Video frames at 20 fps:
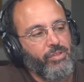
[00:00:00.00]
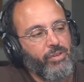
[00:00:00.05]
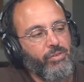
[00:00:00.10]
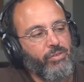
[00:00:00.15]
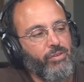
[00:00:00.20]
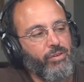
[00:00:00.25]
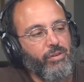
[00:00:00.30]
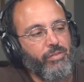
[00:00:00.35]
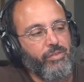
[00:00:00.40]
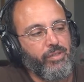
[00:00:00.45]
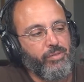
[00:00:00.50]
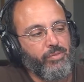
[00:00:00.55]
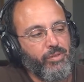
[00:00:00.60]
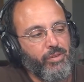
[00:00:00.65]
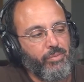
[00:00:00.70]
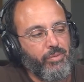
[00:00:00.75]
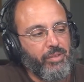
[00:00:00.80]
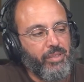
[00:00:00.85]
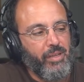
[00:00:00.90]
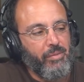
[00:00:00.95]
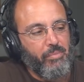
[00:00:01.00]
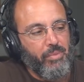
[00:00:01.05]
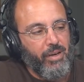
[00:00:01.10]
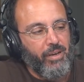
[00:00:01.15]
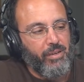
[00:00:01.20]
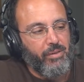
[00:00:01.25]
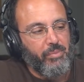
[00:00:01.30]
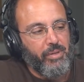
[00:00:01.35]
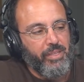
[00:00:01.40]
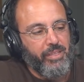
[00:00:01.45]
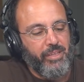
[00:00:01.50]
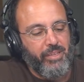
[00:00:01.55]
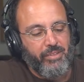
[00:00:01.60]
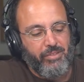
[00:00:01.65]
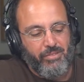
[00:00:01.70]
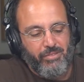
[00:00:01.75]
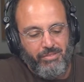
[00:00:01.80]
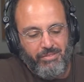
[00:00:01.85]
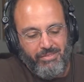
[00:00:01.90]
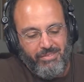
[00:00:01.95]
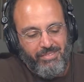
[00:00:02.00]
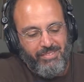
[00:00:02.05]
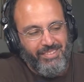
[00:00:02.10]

so nervous when you put that bottle by the edge.